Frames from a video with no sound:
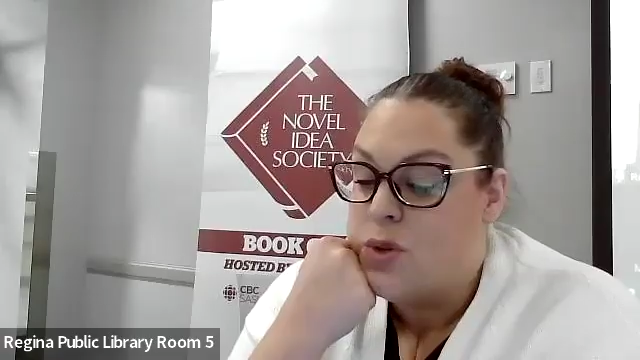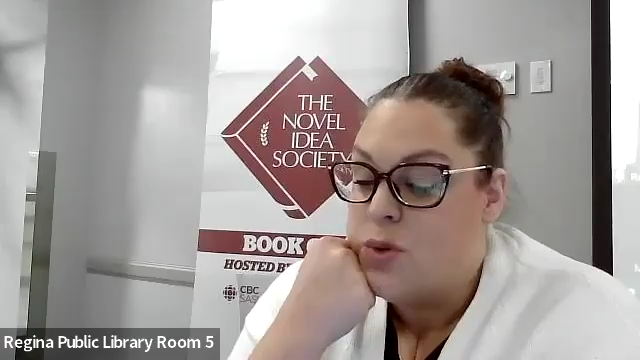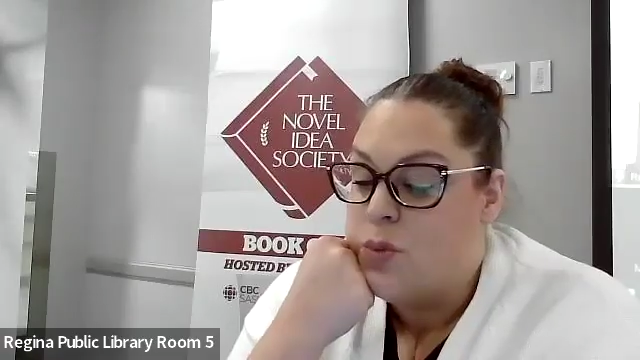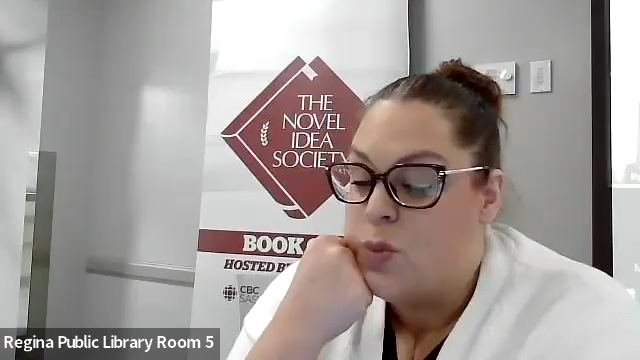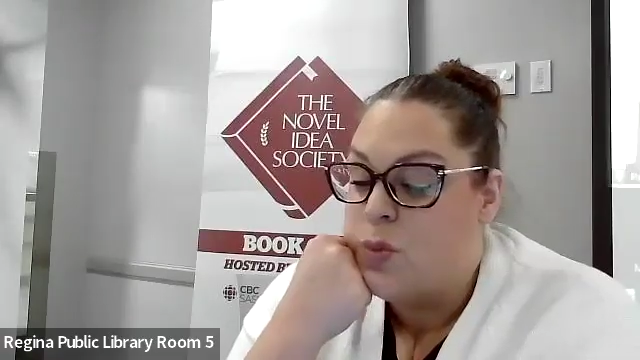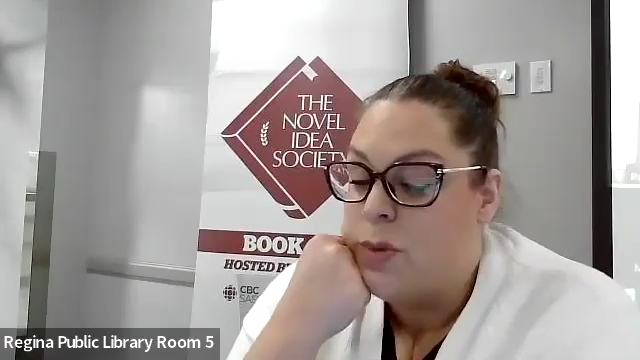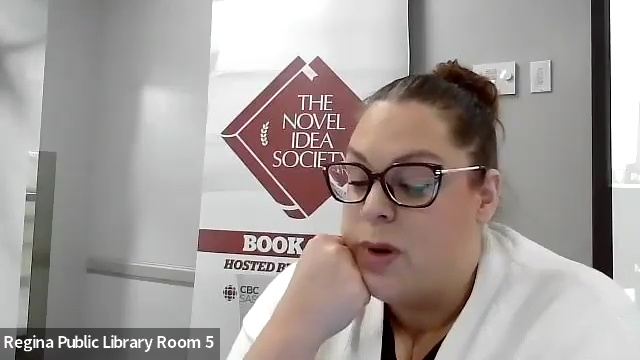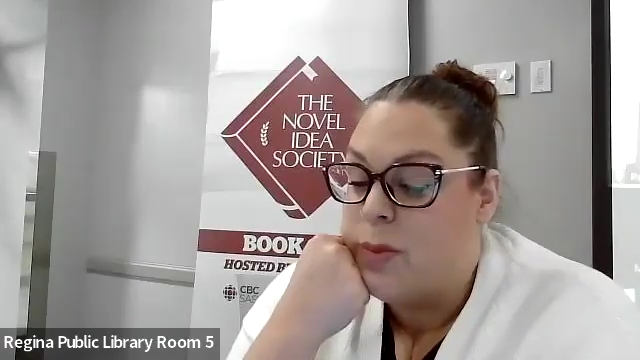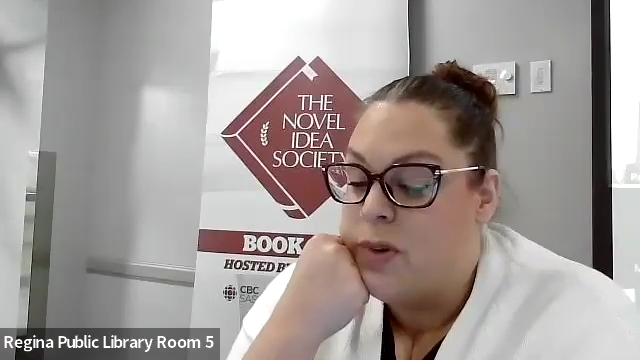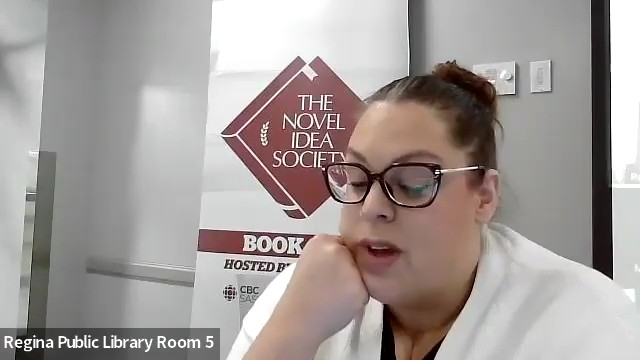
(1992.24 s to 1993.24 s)
you
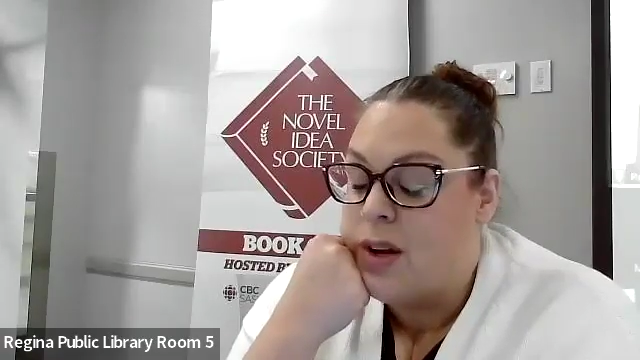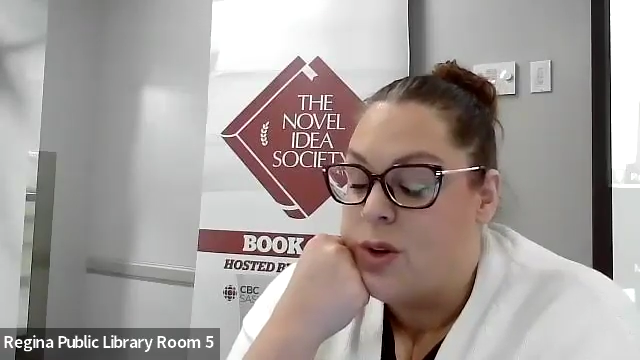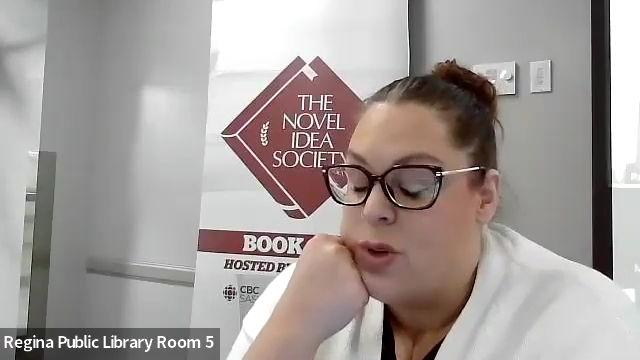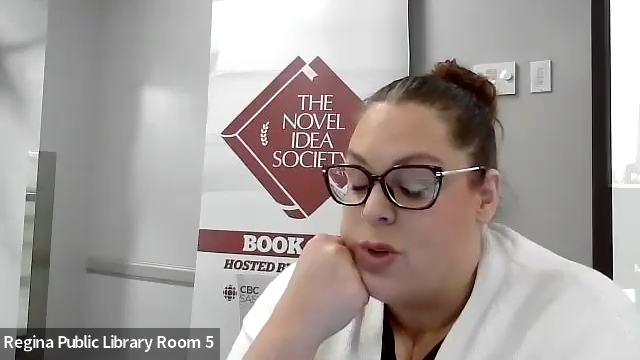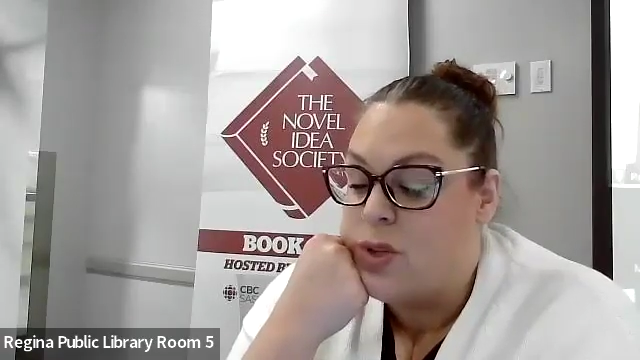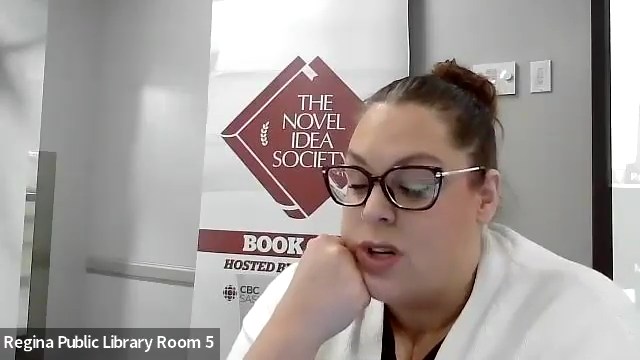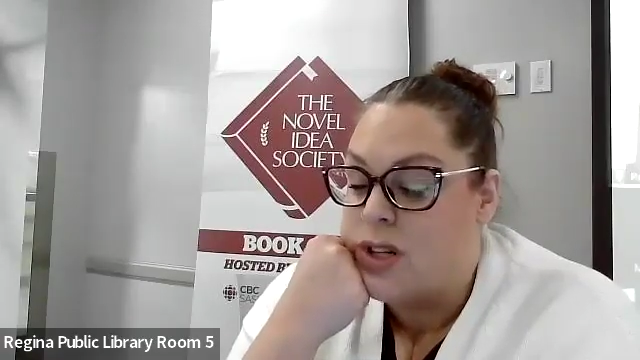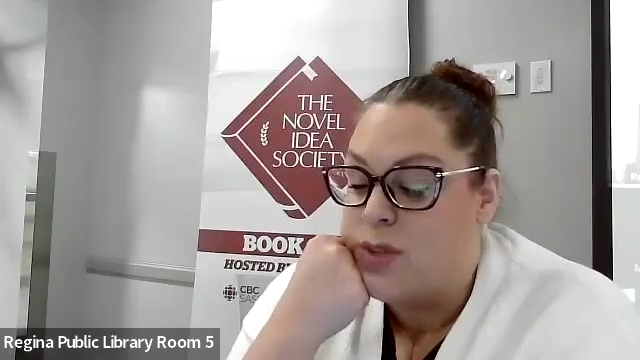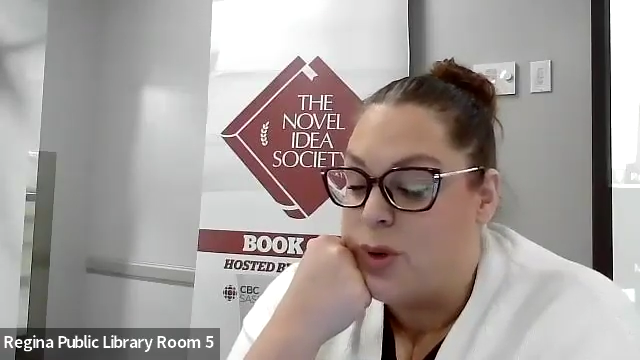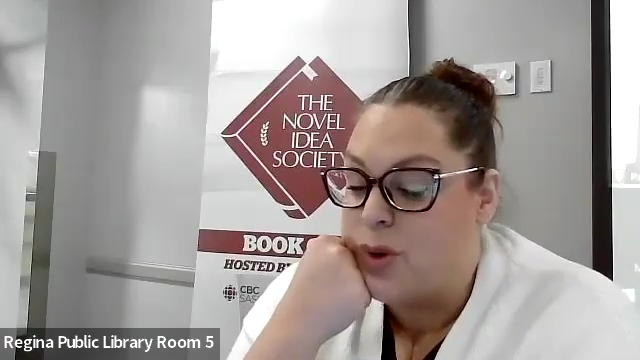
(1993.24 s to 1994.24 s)
remember that? I know you
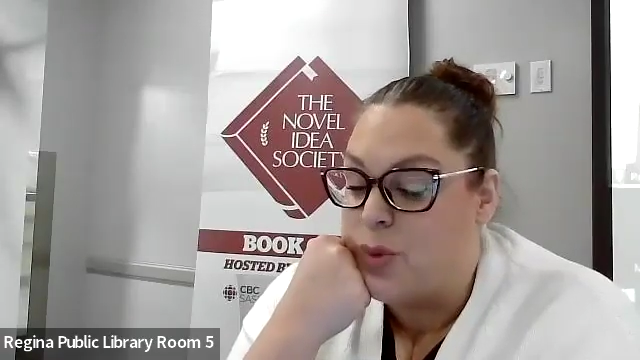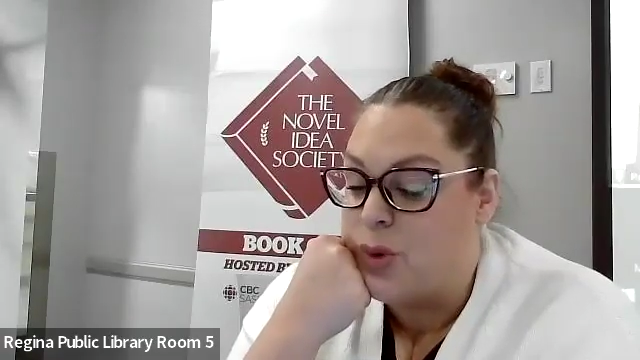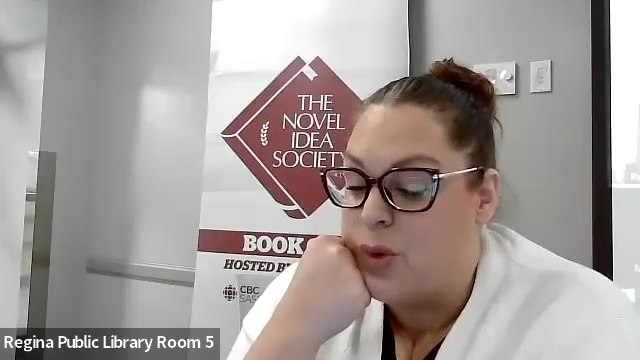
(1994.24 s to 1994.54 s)
talked about